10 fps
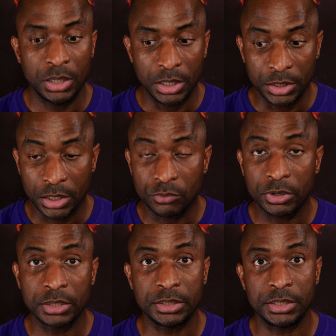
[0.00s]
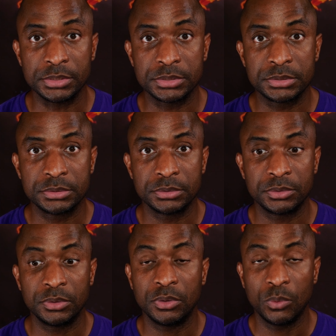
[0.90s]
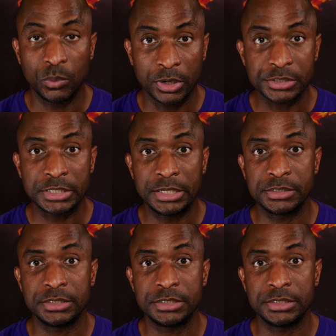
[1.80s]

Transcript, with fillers: And they can recognize where his hand